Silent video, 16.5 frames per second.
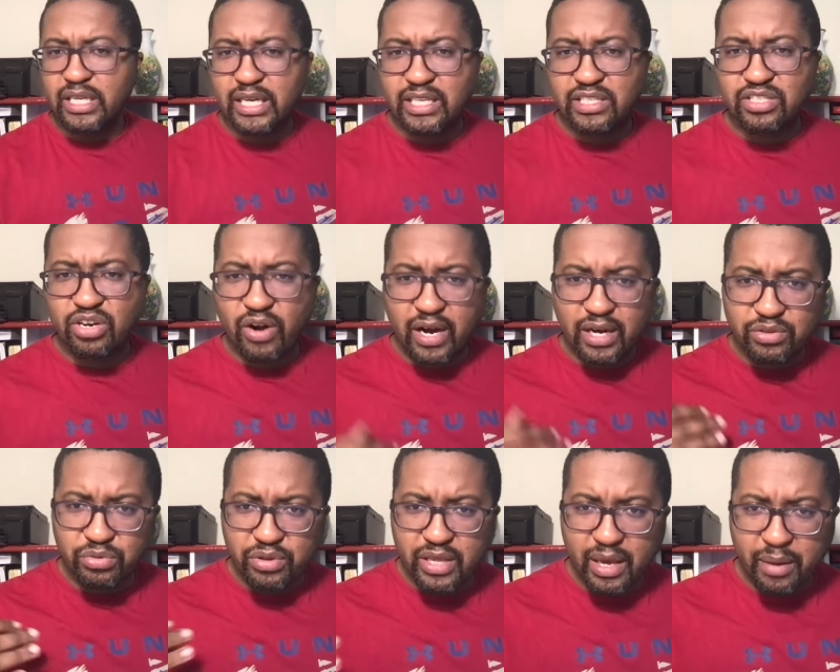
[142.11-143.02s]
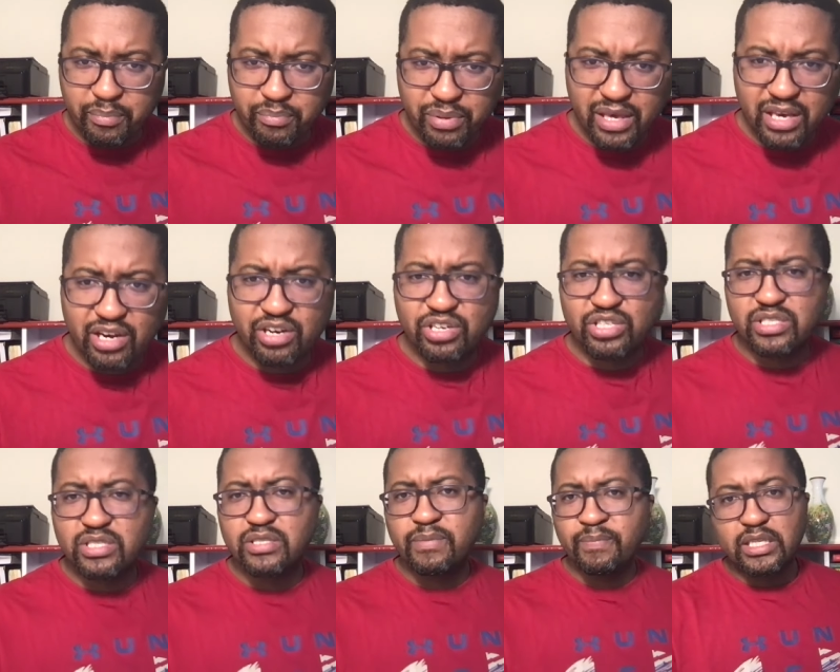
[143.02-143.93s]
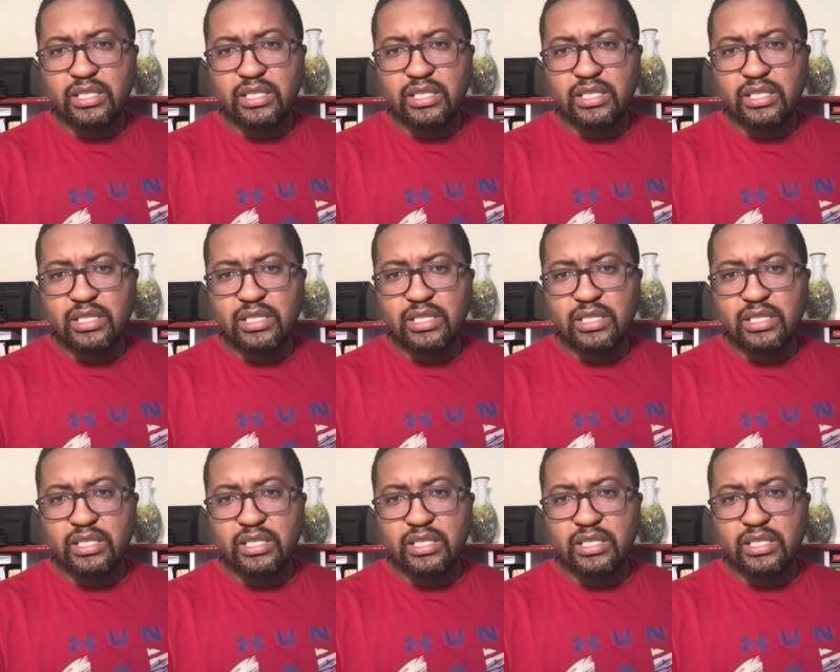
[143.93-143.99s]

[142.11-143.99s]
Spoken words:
interact with their peers.